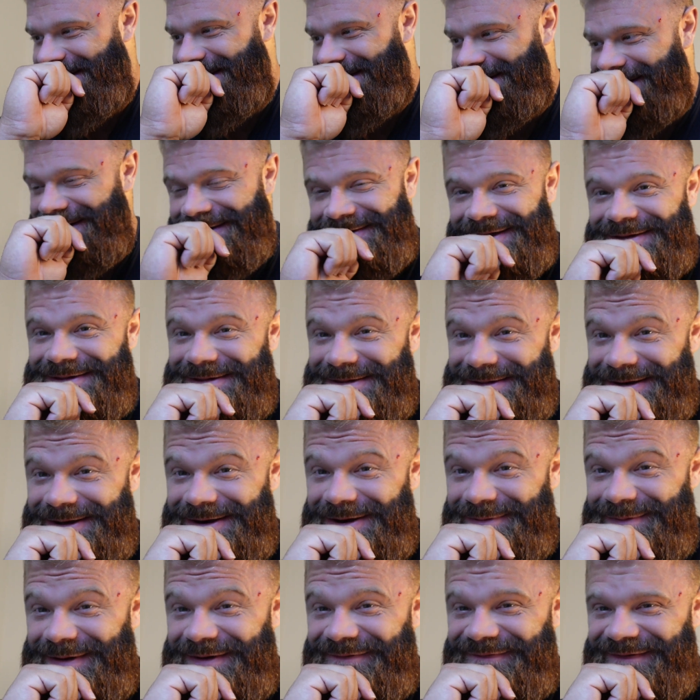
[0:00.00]
because this is
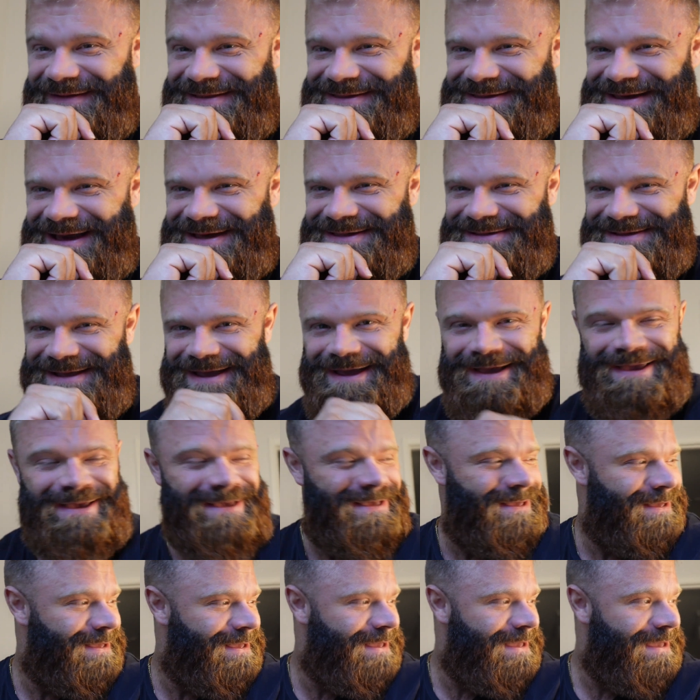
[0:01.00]
going to be
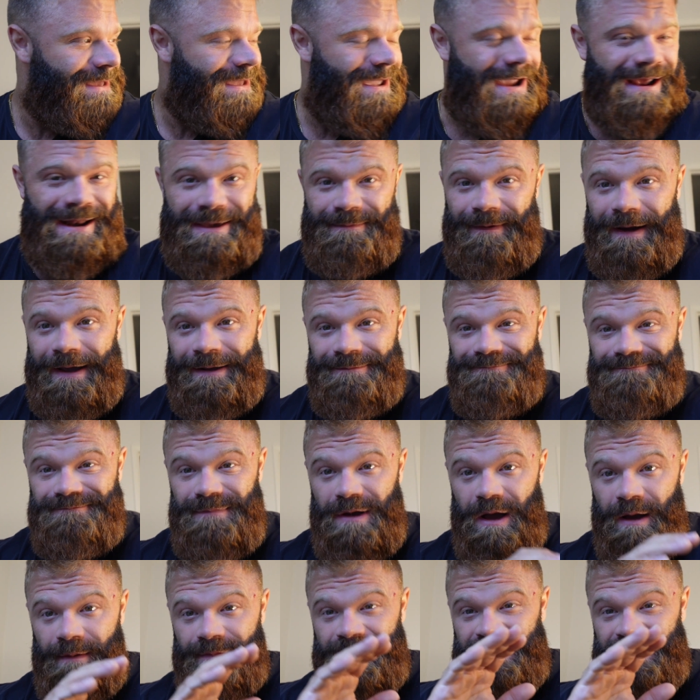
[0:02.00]
fantastic. Anyway, on